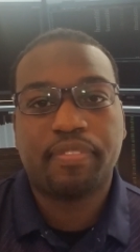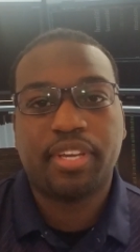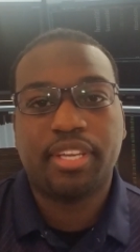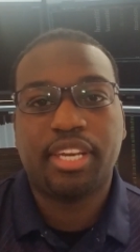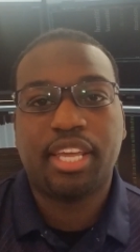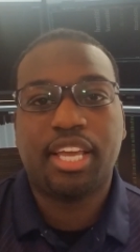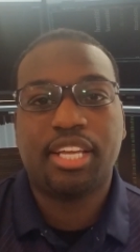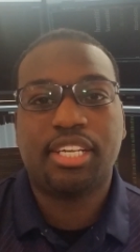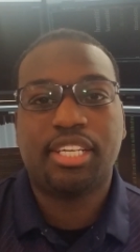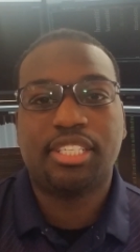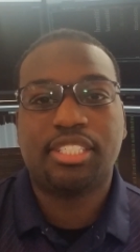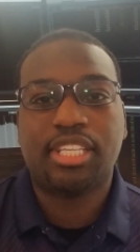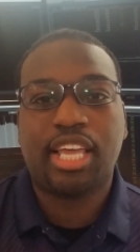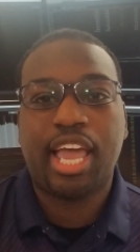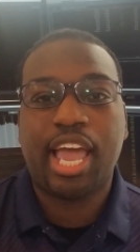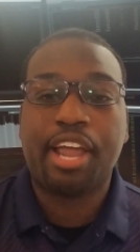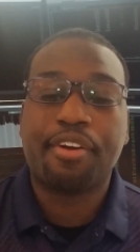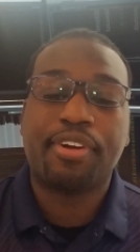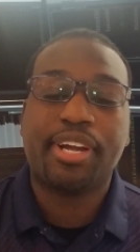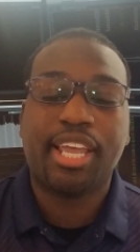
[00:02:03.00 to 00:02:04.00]
and that is
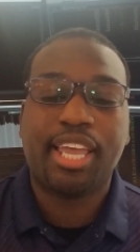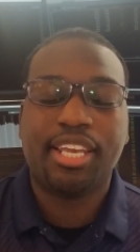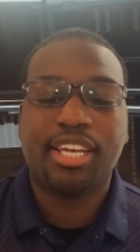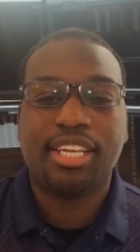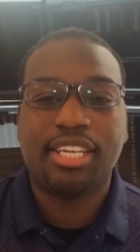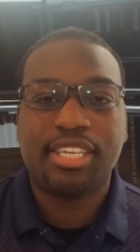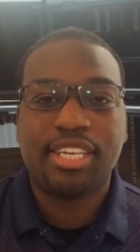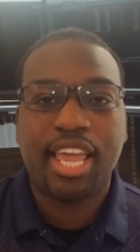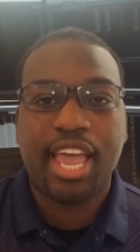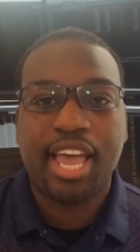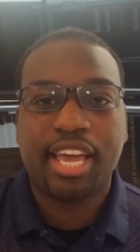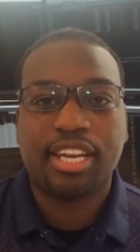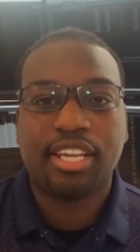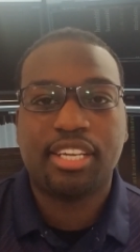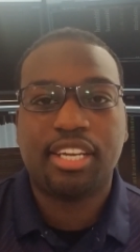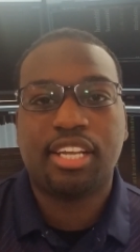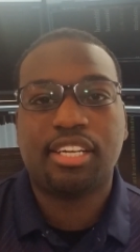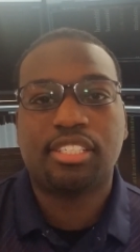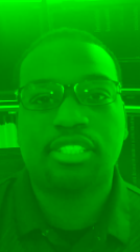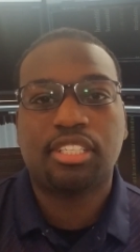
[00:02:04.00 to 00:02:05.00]
aggregated data
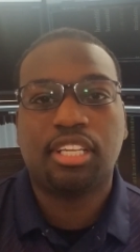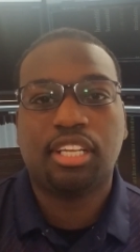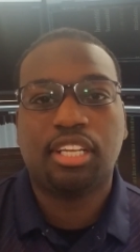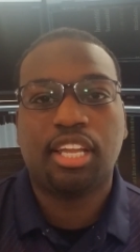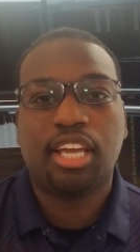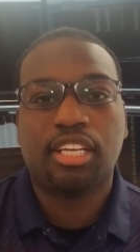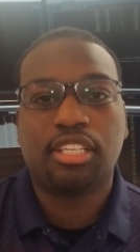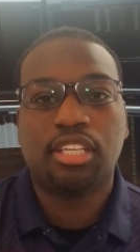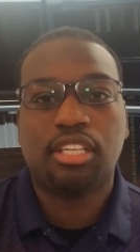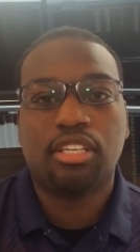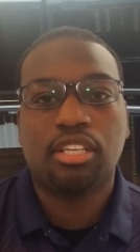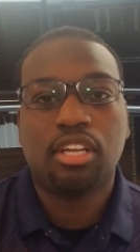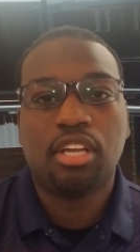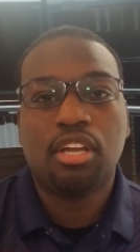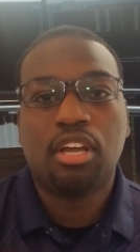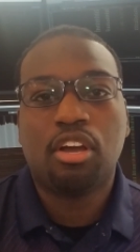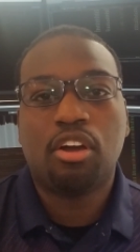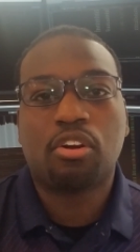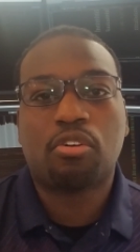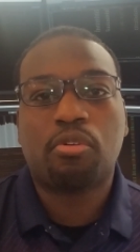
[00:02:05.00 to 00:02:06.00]
that is collected
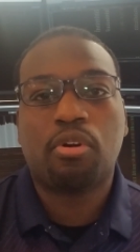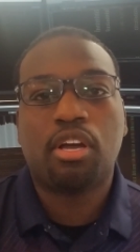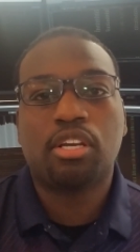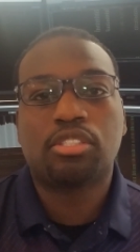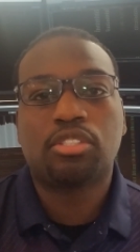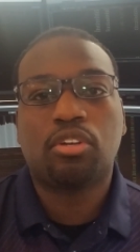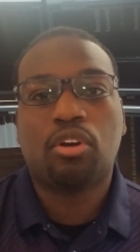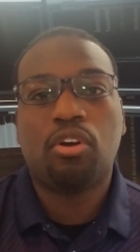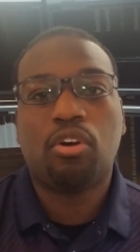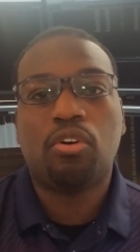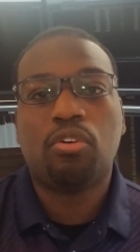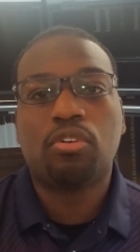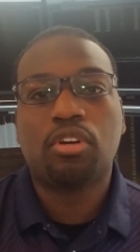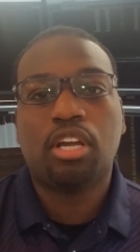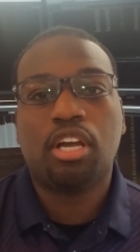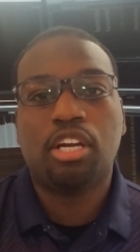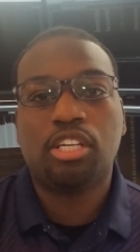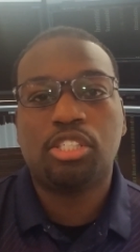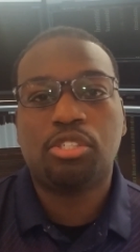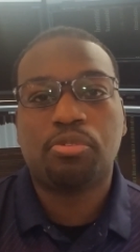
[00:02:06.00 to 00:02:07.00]
across the whole
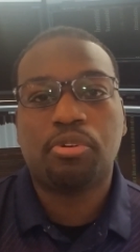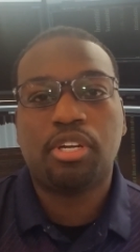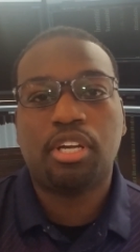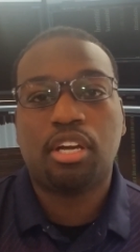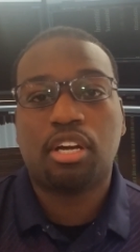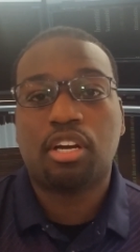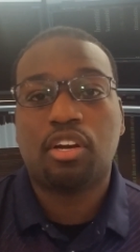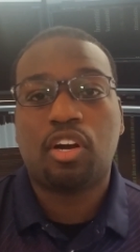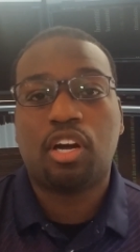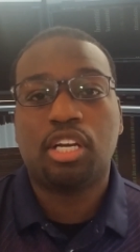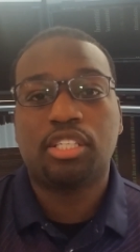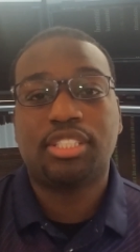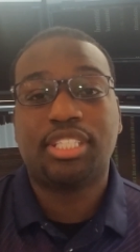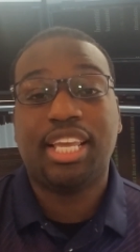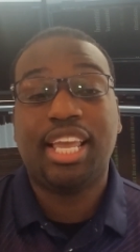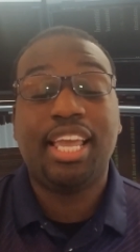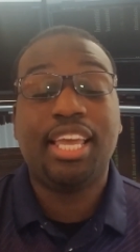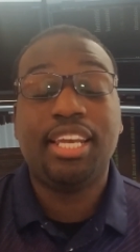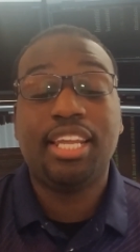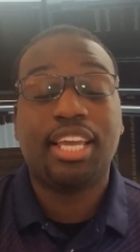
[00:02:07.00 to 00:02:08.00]
country, across
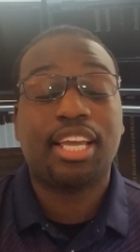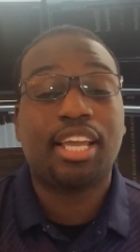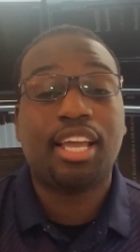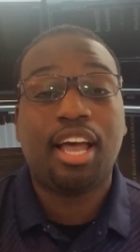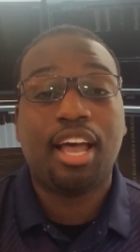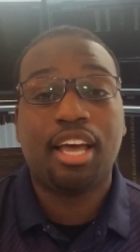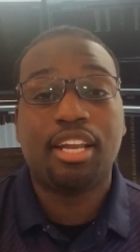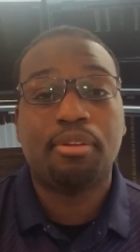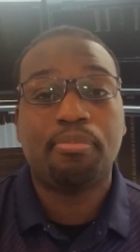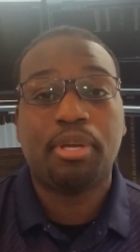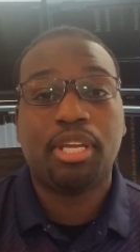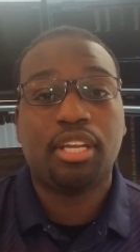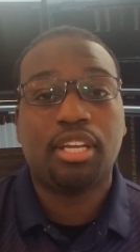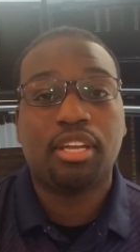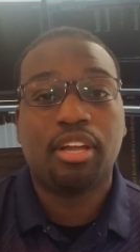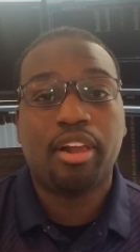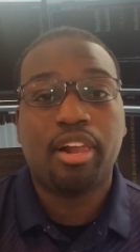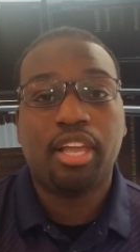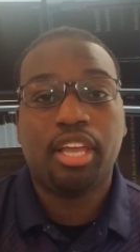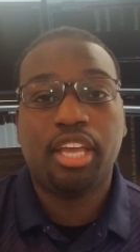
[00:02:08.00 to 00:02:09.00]
any economy,
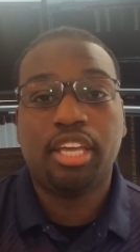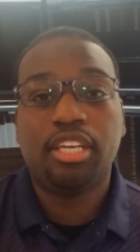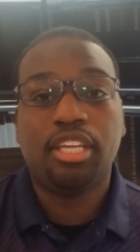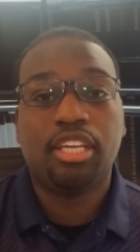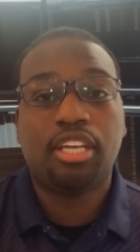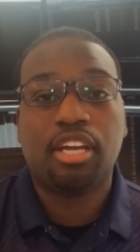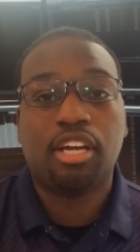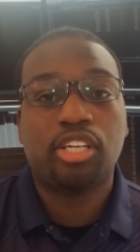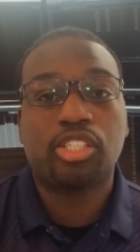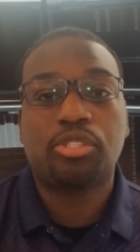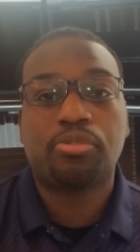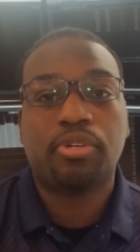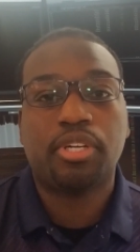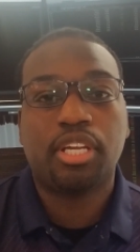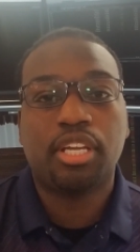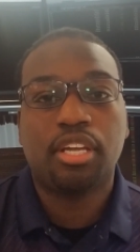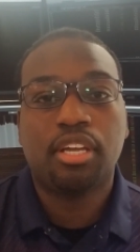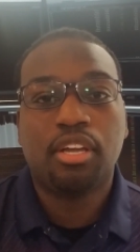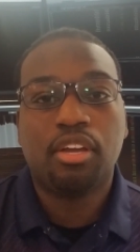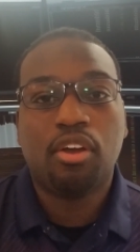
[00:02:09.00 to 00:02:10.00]
any
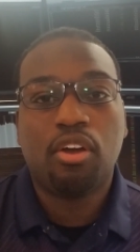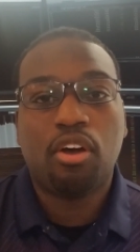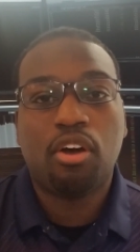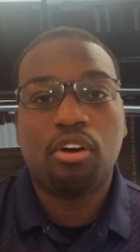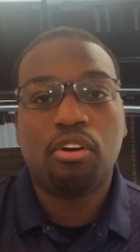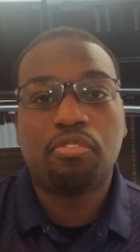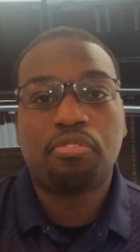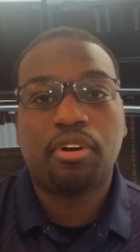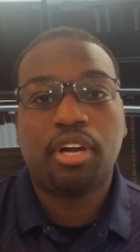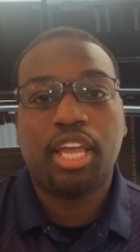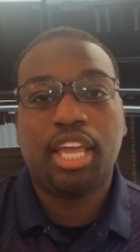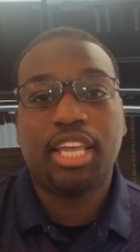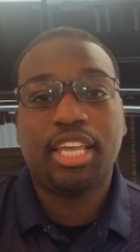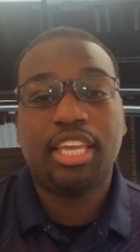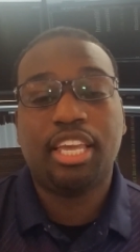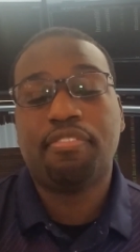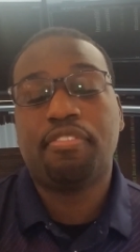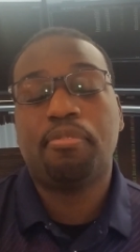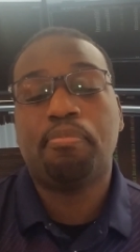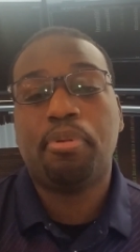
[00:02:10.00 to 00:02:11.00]
country, over a
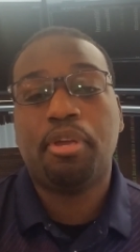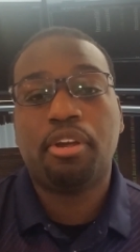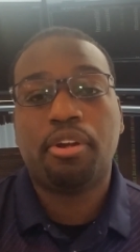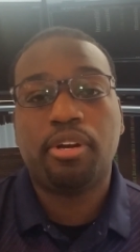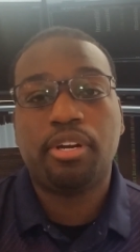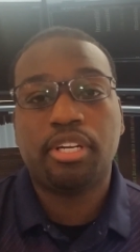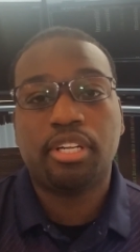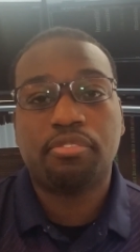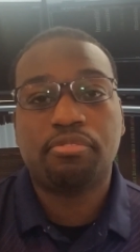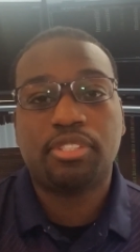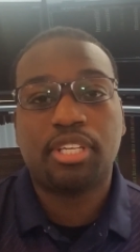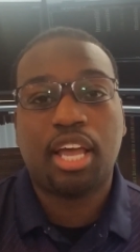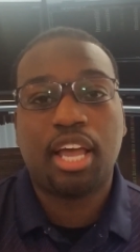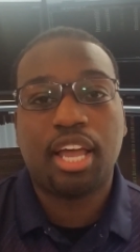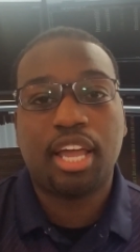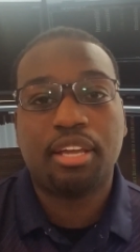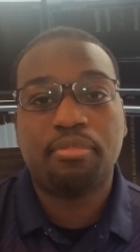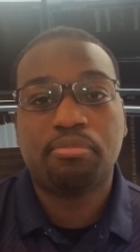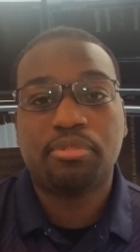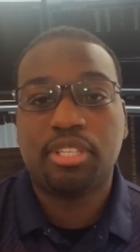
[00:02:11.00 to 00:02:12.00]
given period of
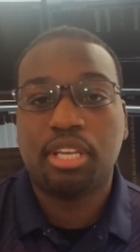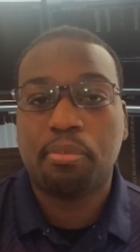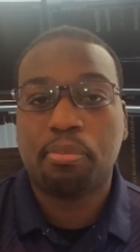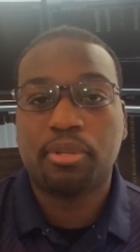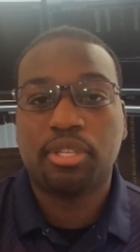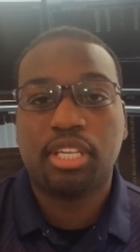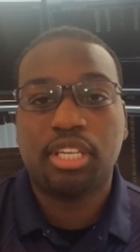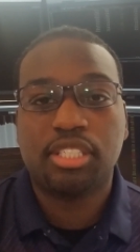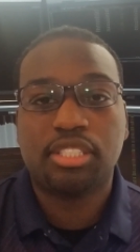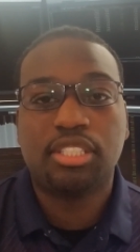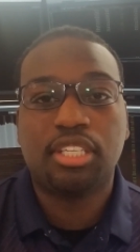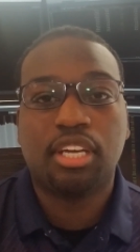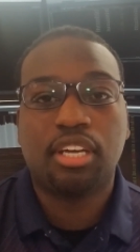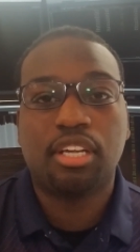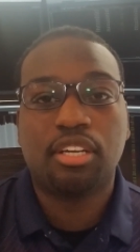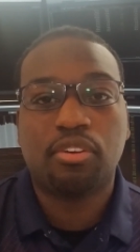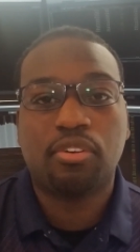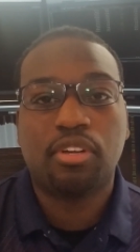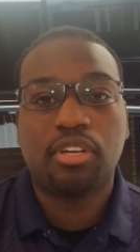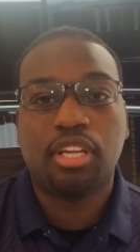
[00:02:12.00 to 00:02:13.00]
time. Typically it's
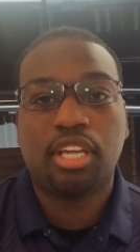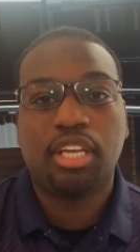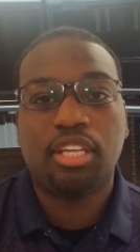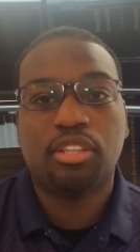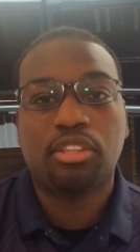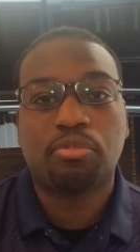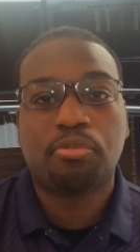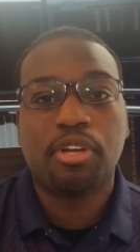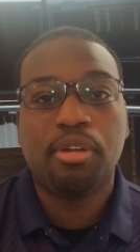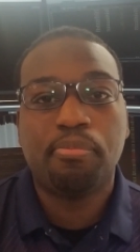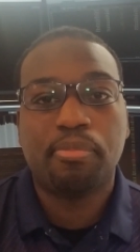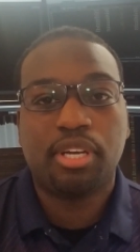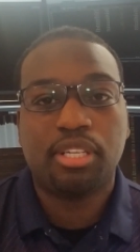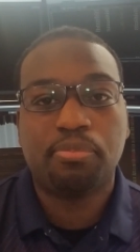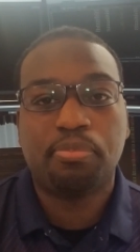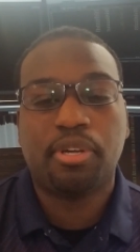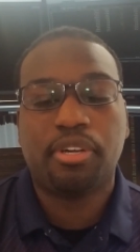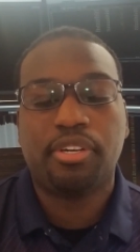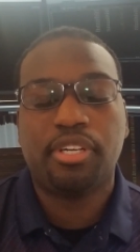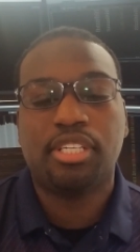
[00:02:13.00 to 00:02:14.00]
done on a
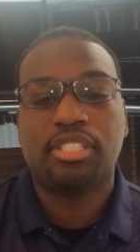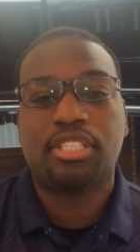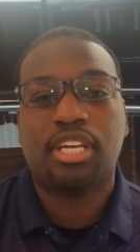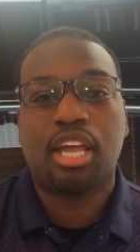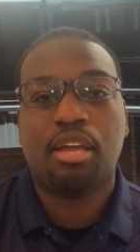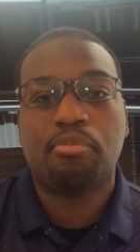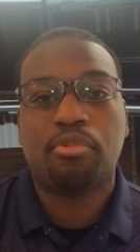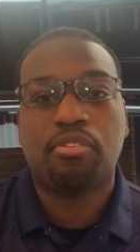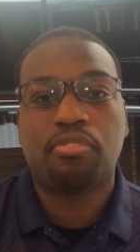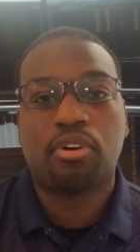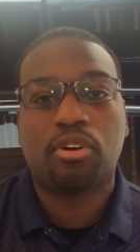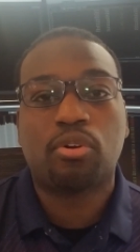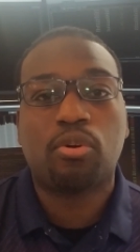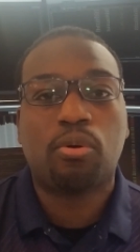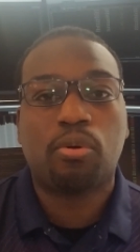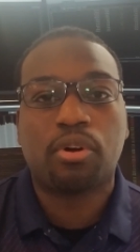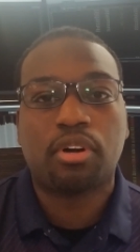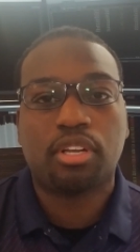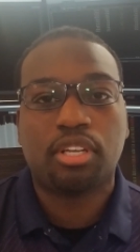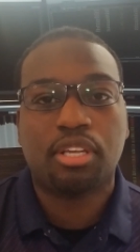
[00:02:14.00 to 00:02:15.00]
3-month period of time over a
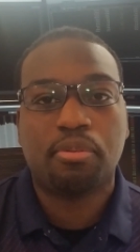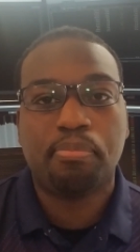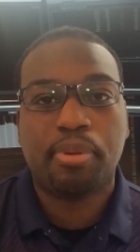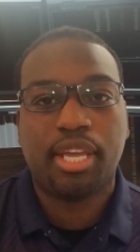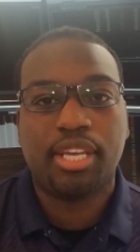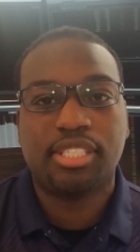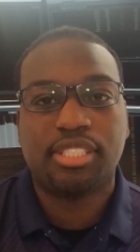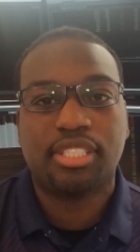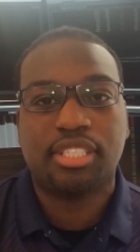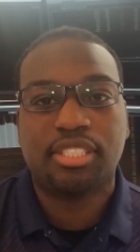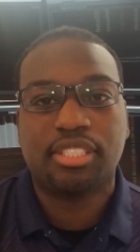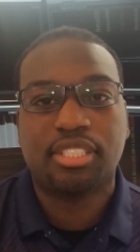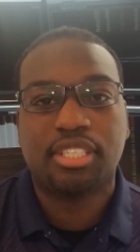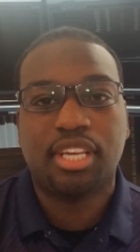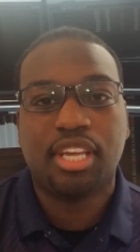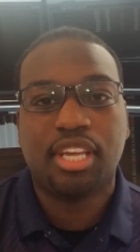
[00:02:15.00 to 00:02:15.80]
quarterly basis,